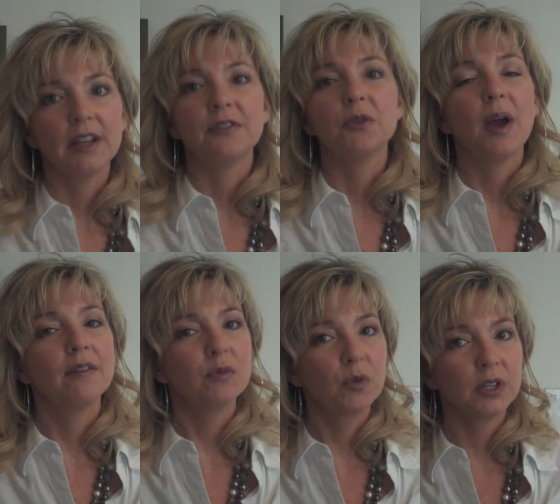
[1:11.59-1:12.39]
If you
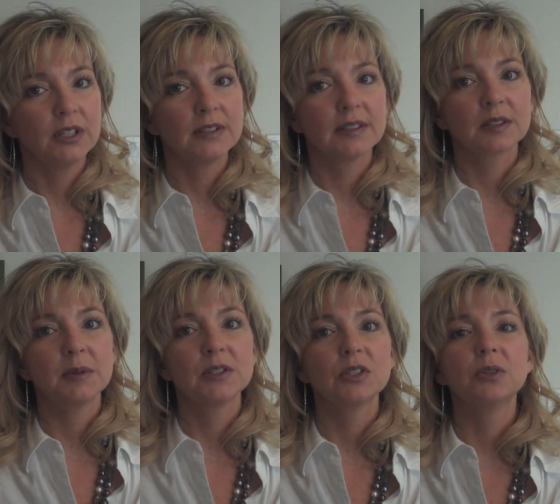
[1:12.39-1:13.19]
haven't worn it in six
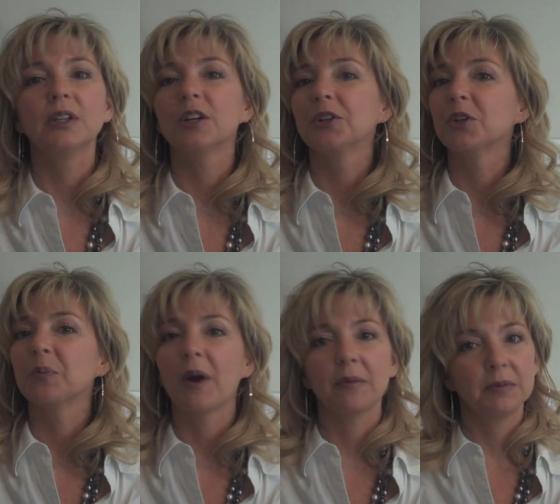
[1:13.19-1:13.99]
months to a year, you're
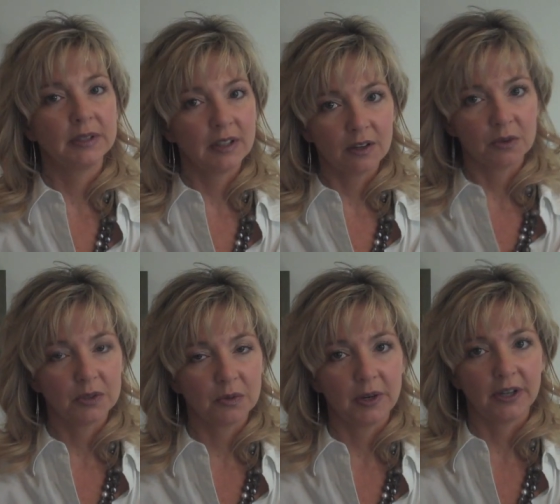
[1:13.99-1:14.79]
probably not going
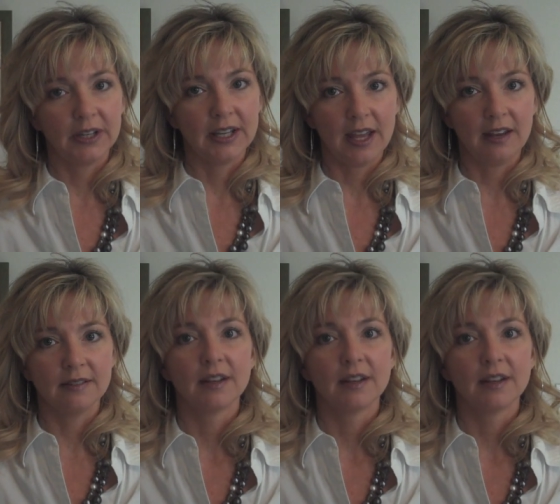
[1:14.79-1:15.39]
to wear it again.